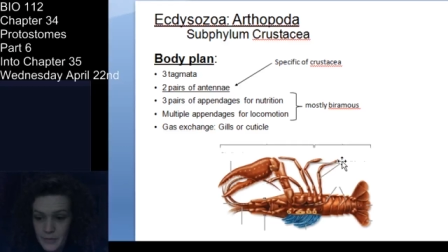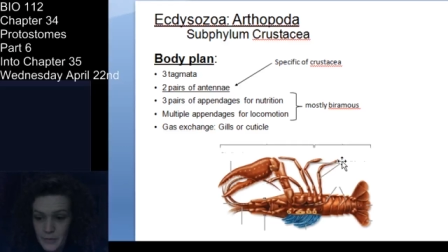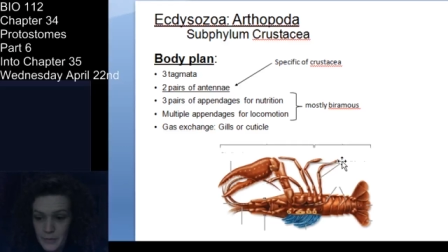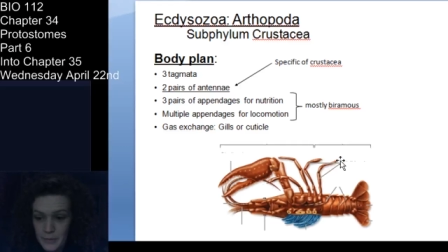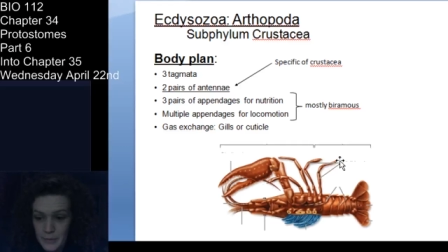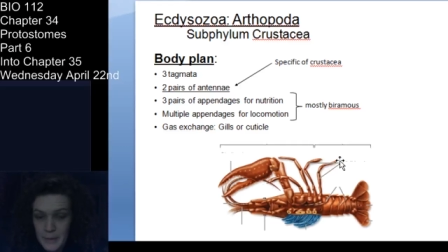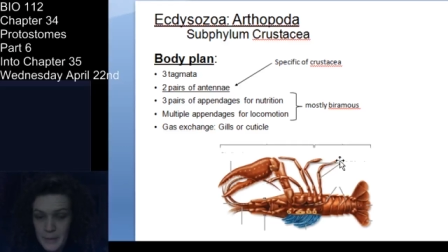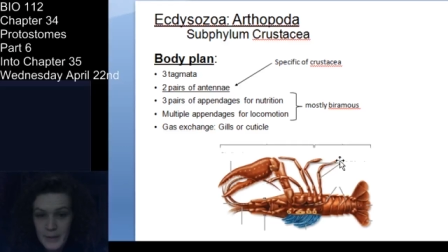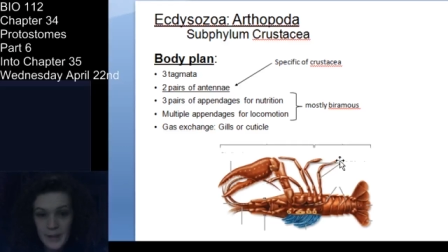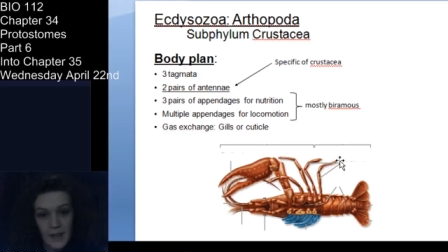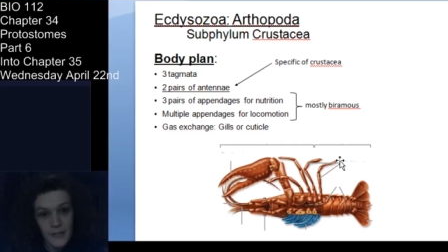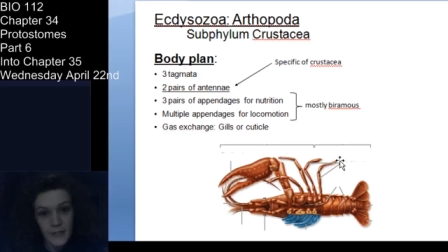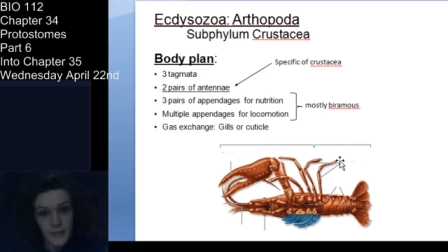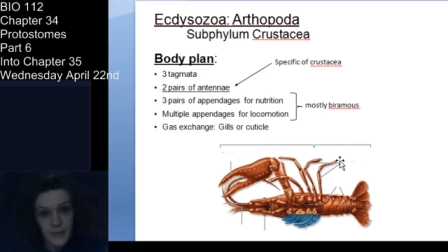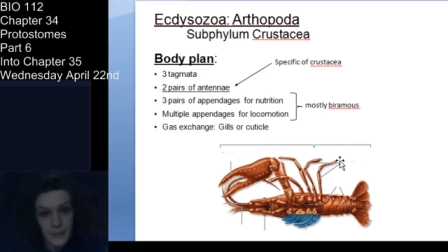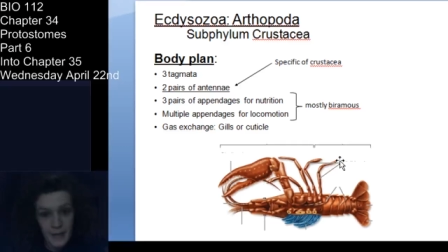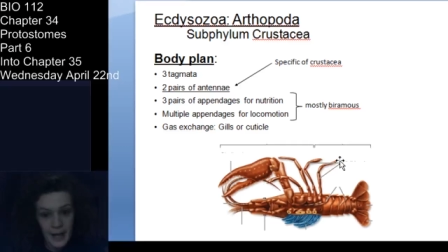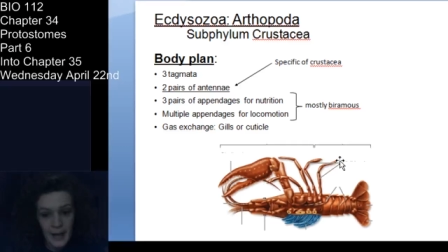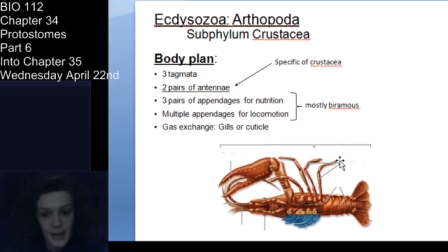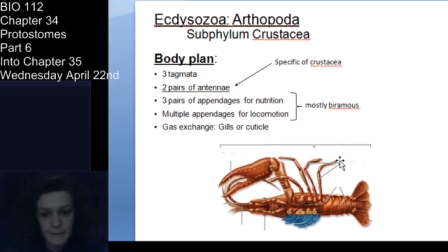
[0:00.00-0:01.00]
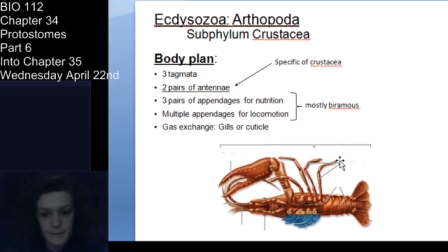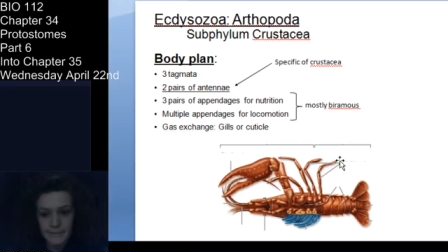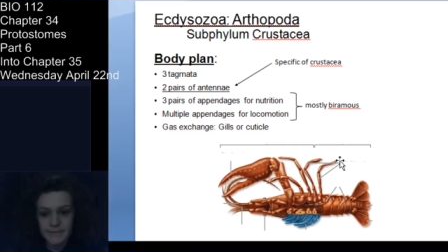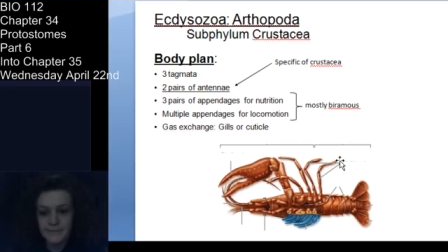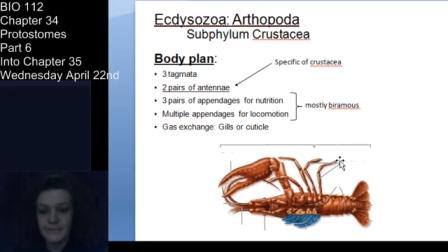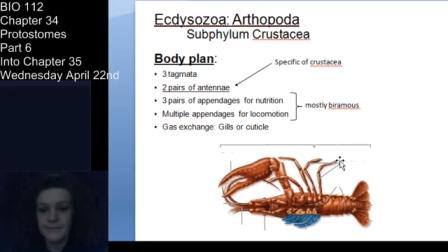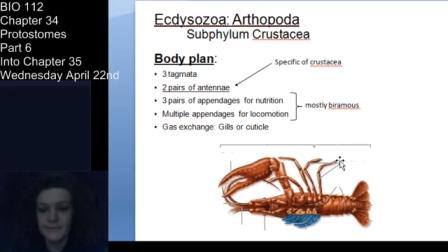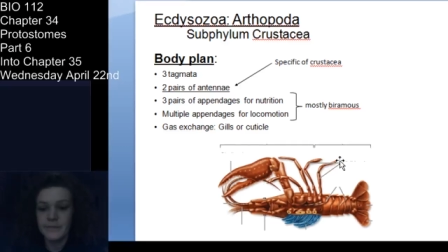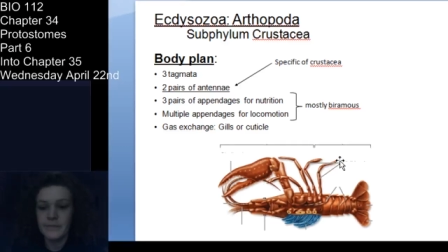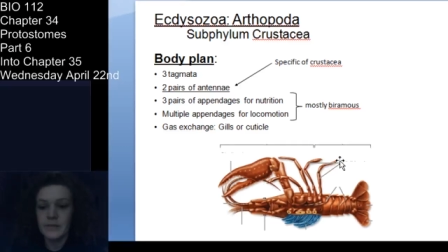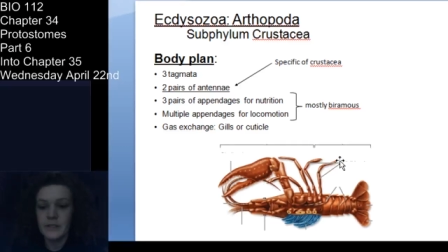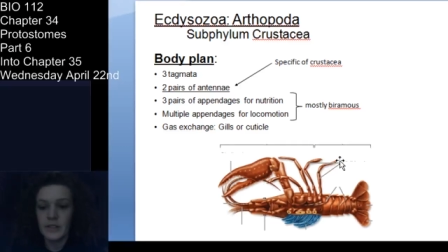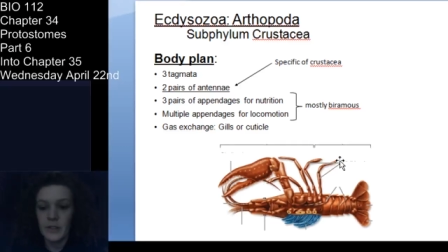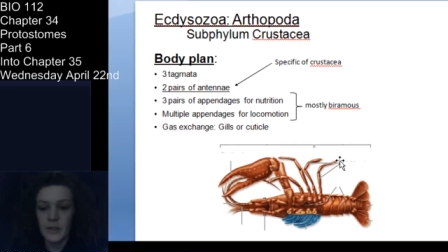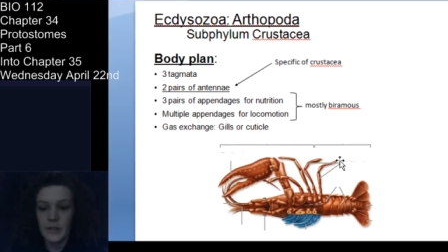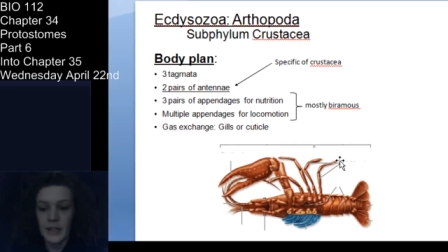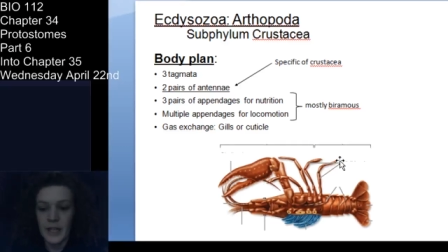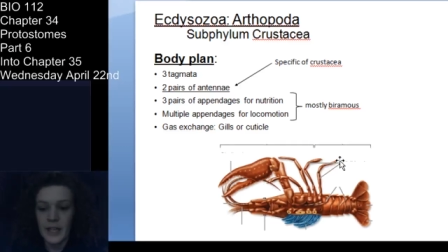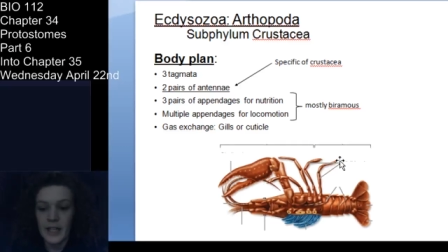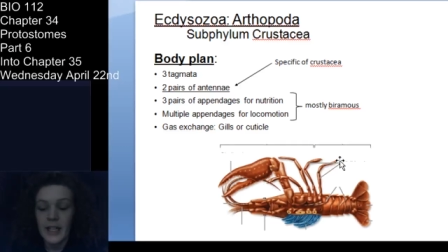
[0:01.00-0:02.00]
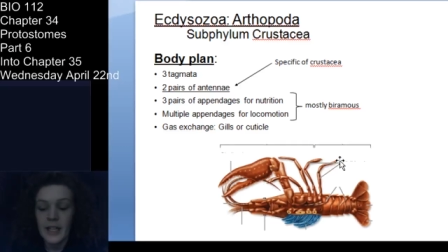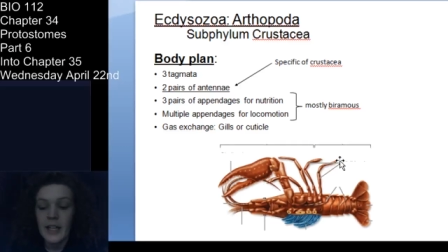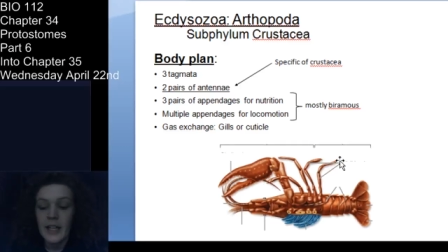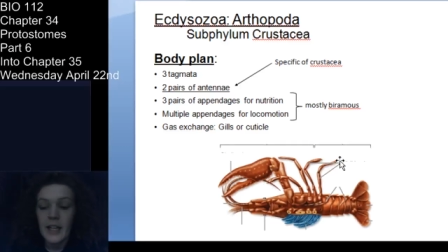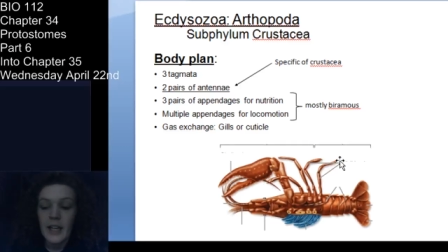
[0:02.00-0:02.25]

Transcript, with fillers: Remember that from lab. Okay.